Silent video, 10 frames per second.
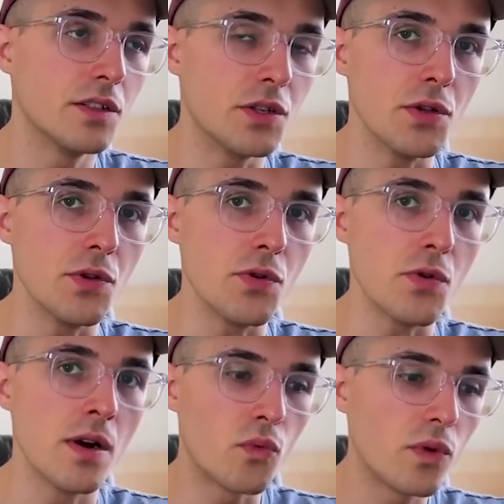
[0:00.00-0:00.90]

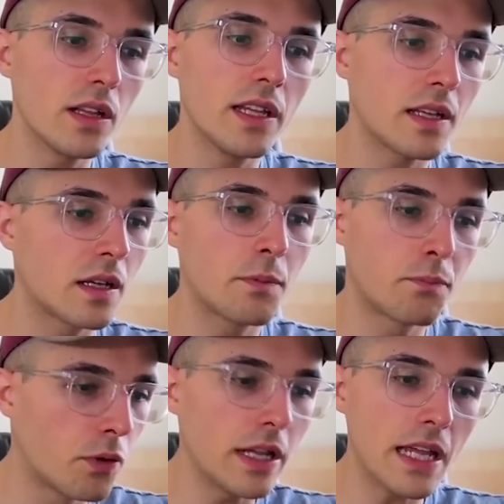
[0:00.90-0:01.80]
to really
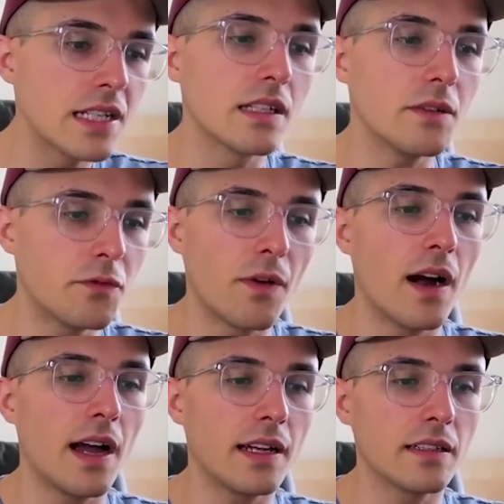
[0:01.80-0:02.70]
pretty easily
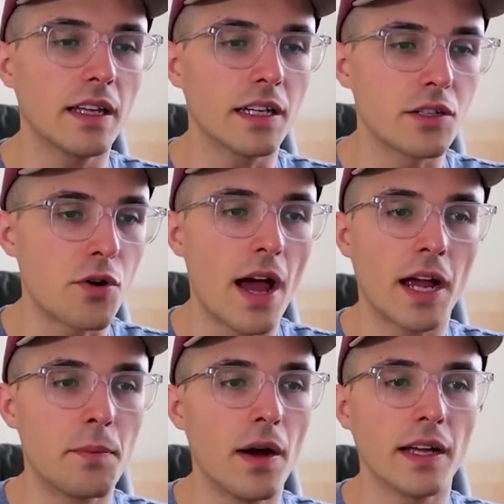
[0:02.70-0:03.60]
find like a
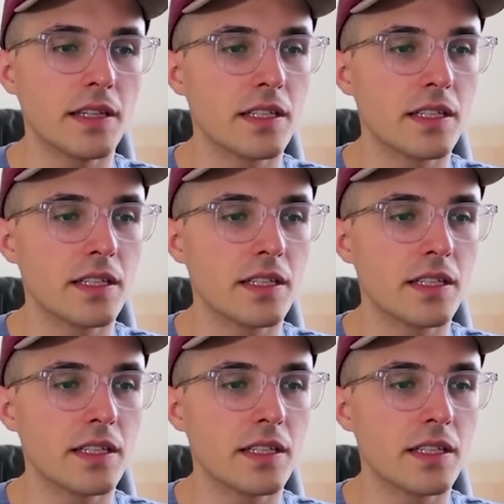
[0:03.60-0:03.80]
track bike